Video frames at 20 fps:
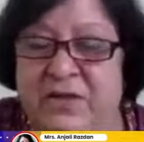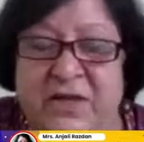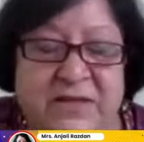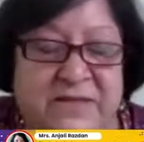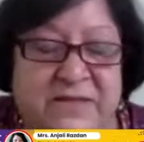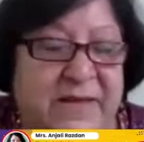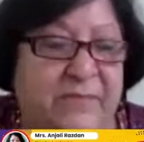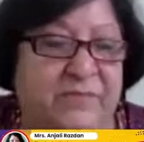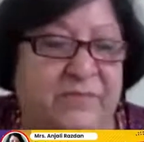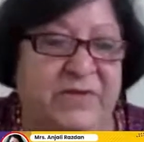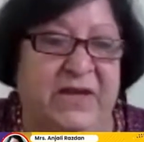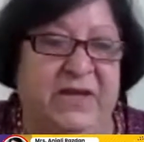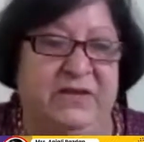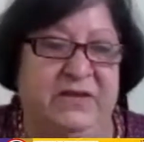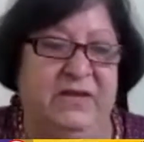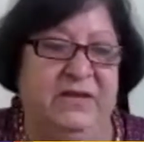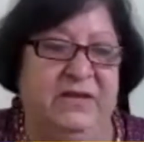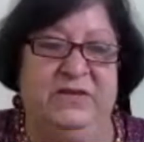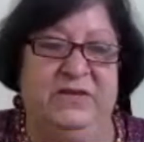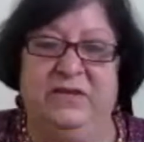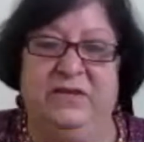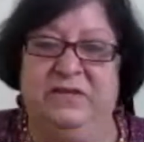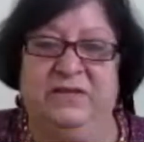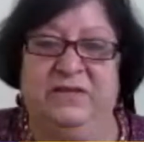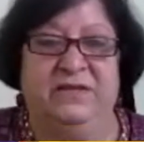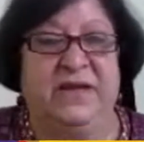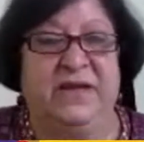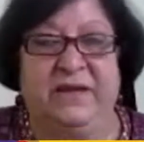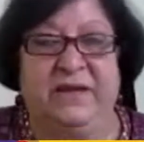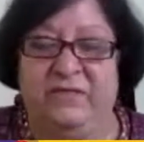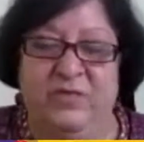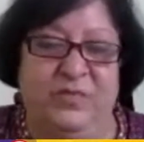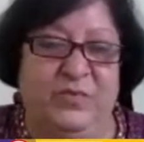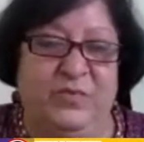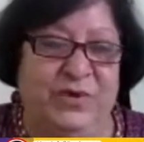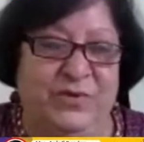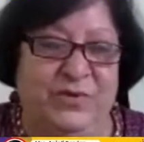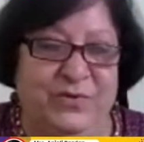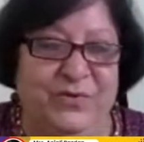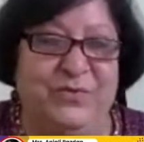the subject, teaching that
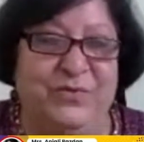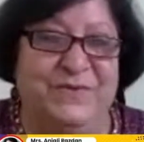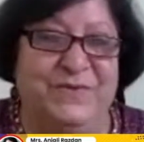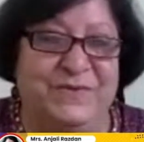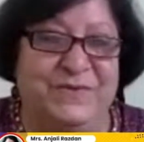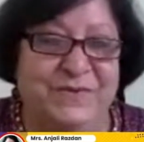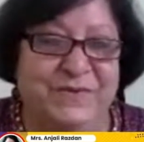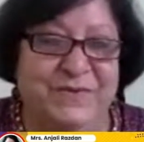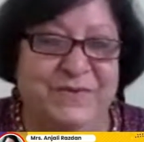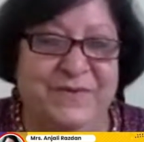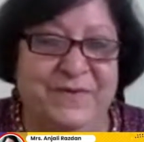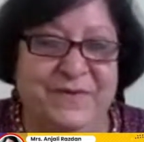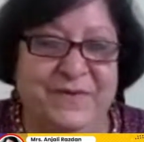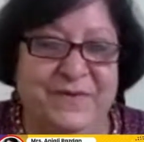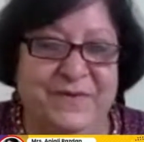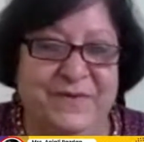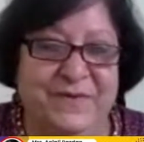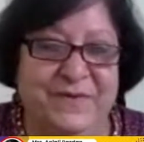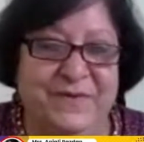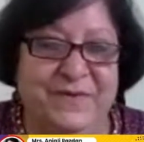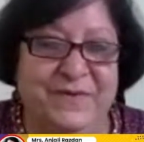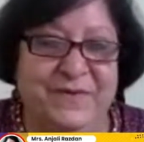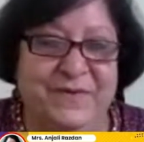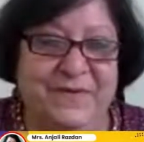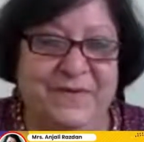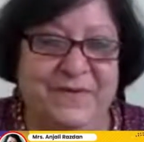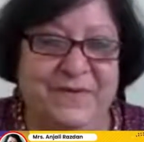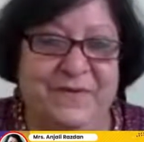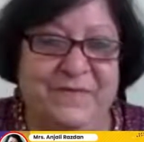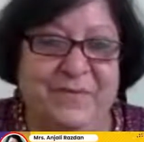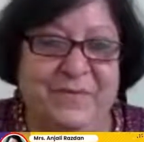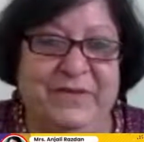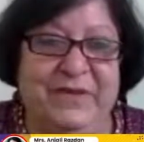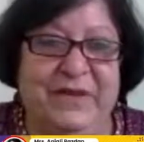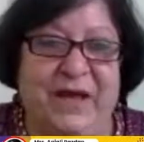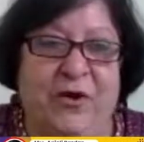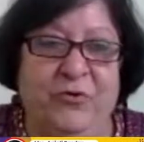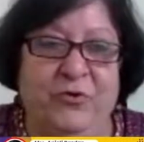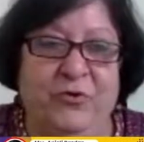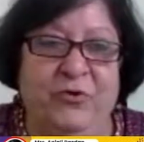everybody knows.
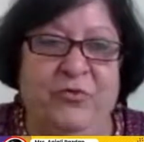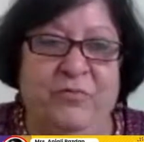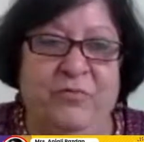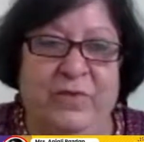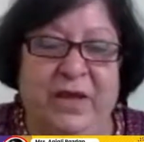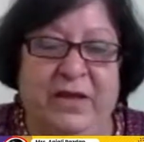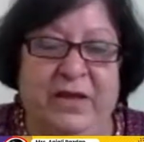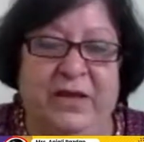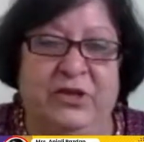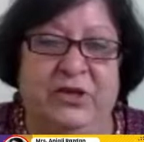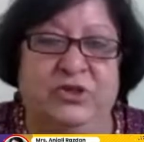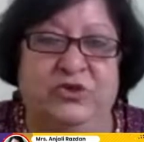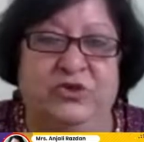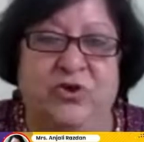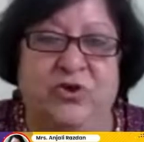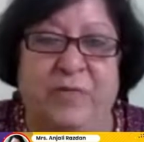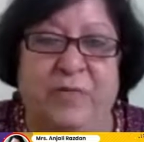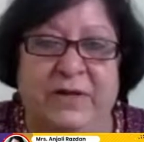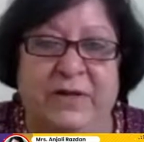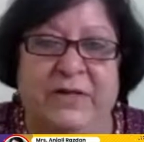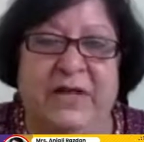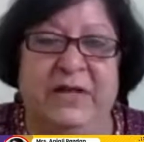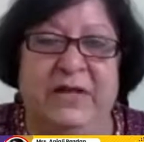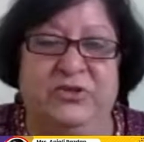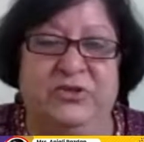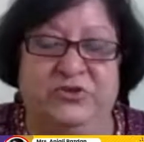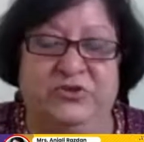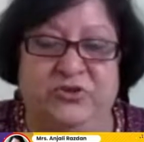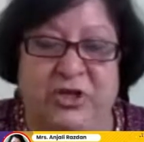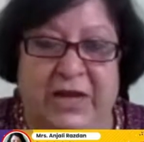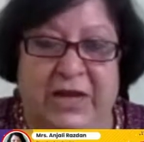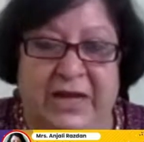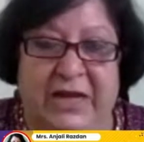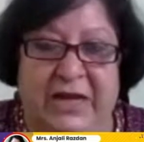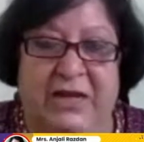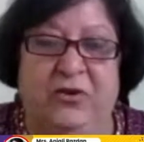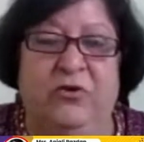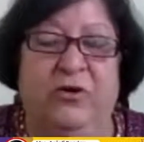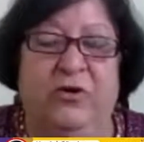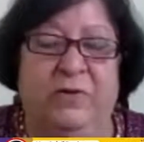But then how do you make a traumatized
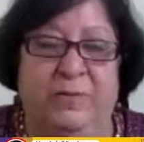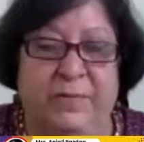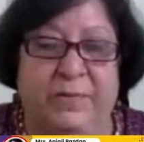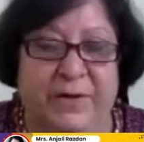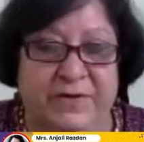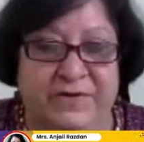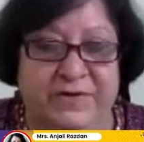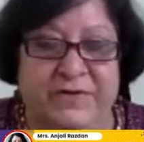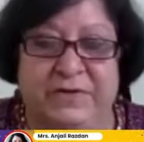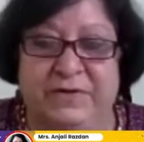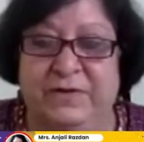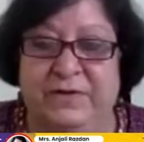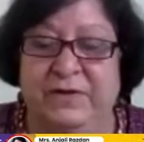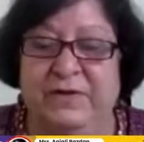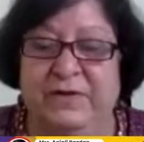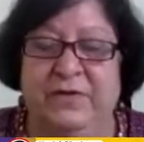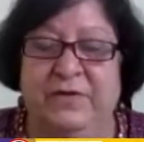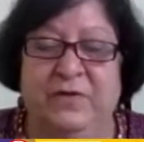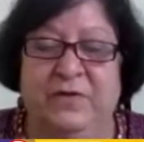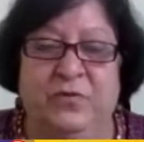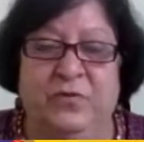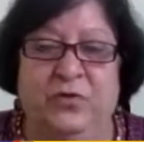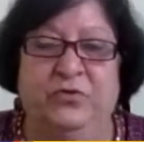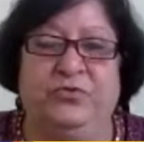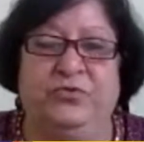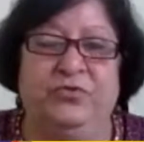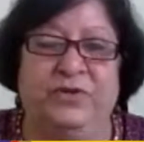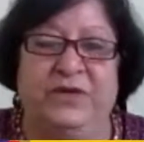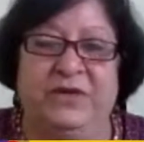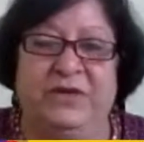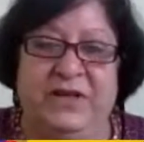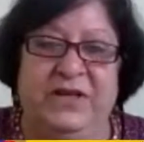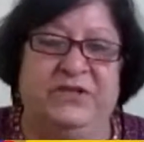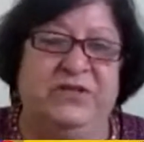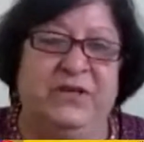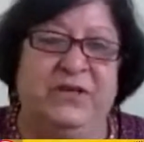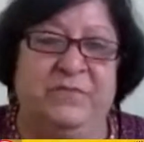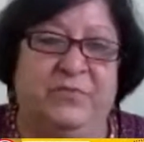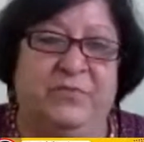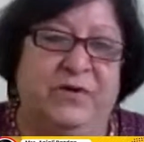child or a person go through the
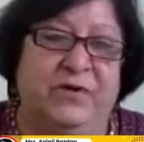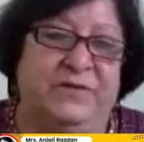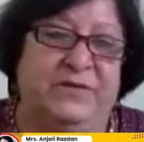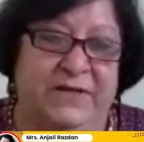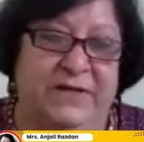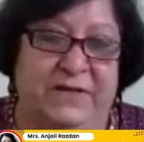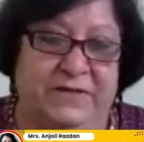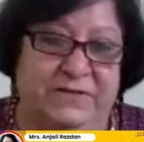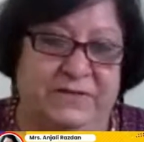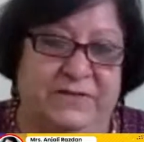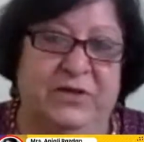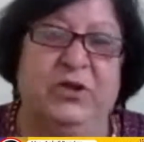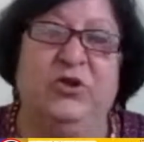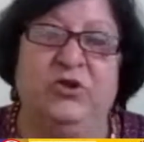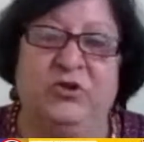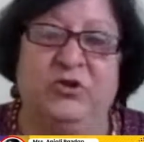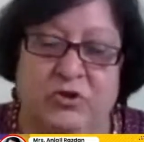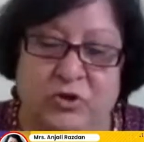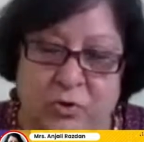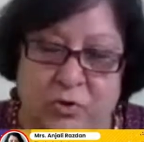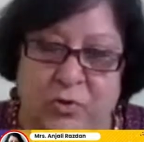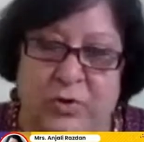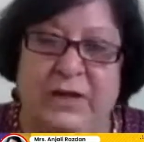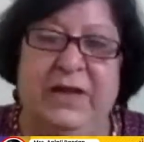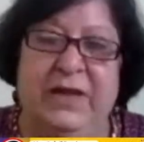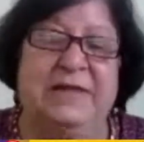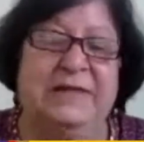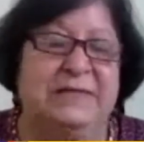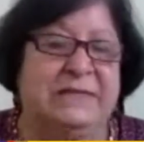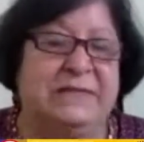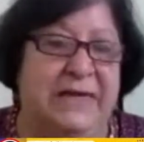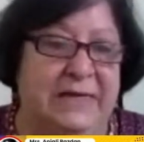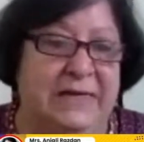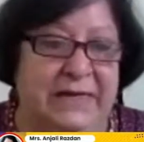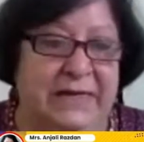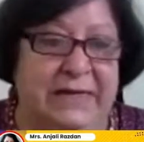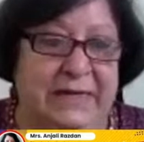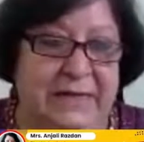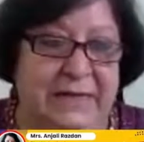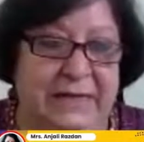teaching process slowly and
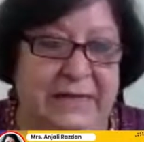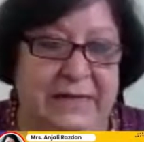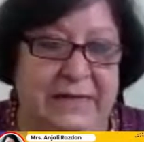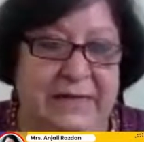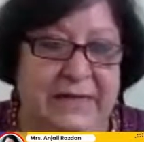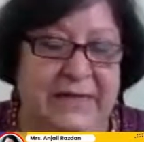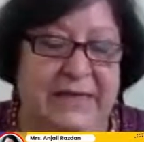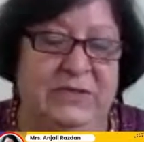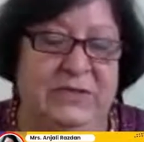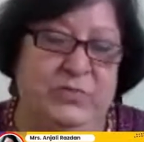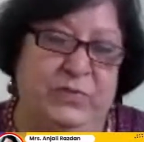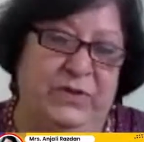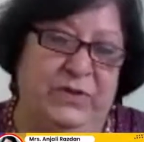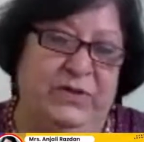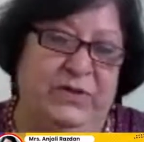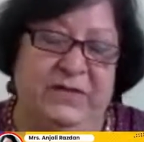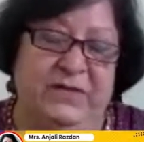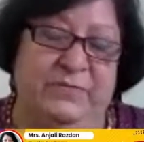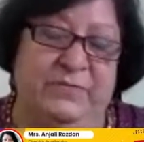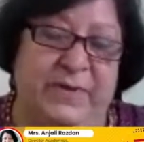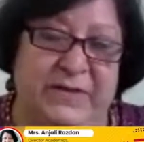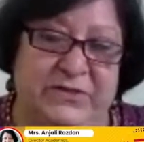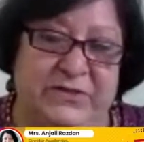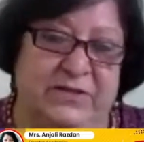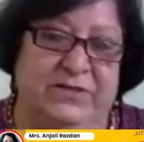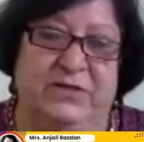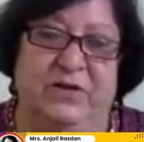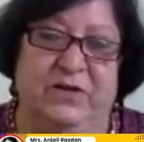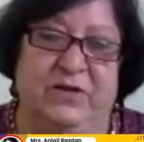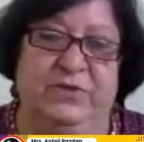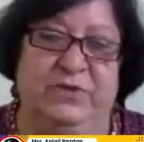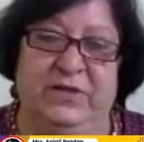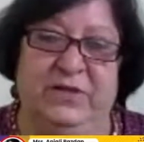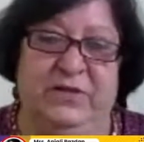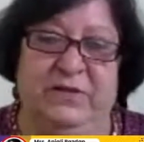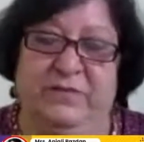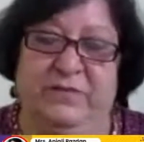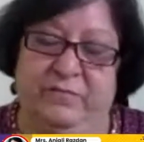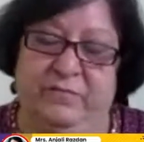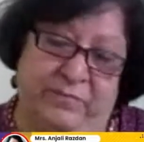steadily, is with these measures out
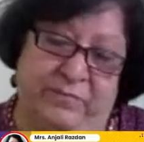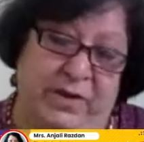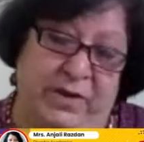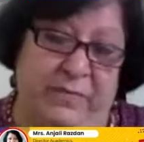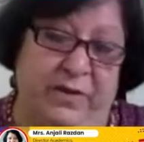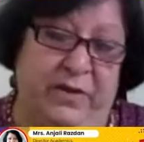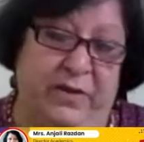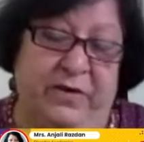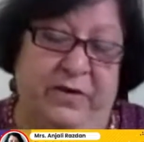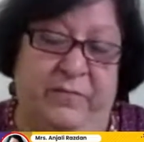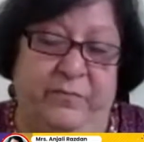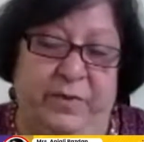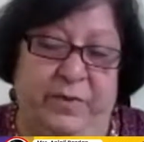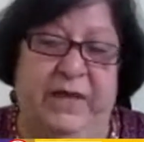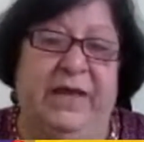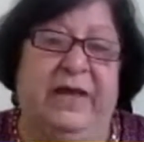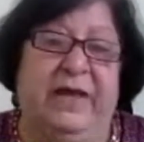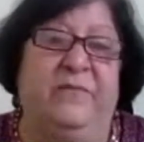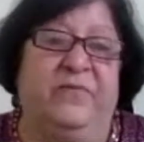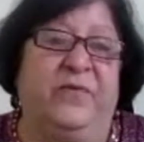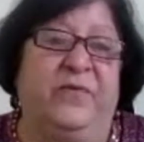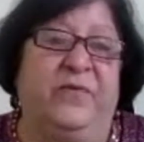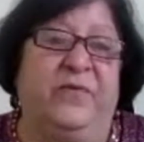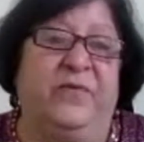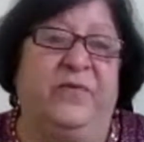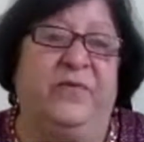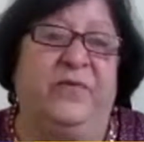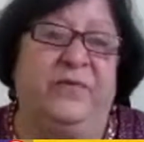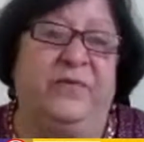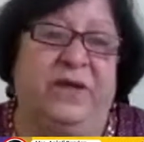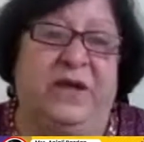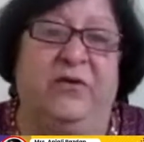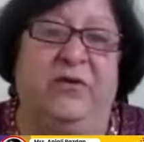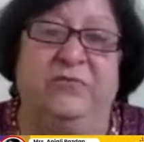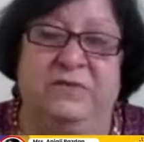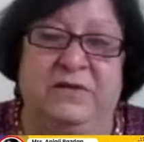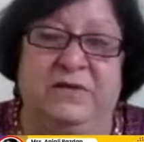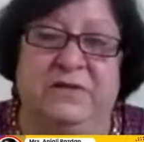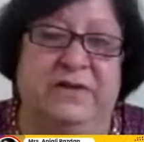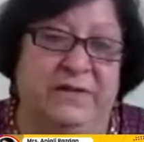there. Maybe a big help from the
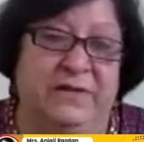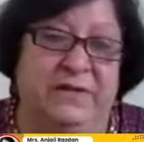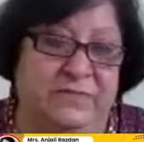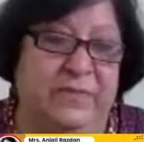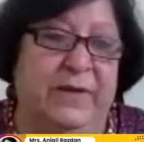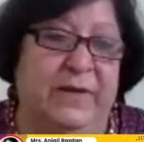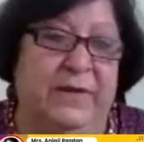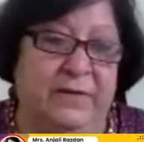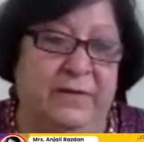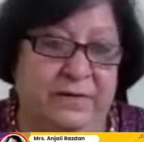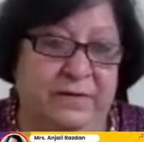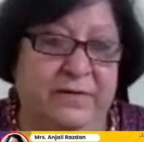counselor as well,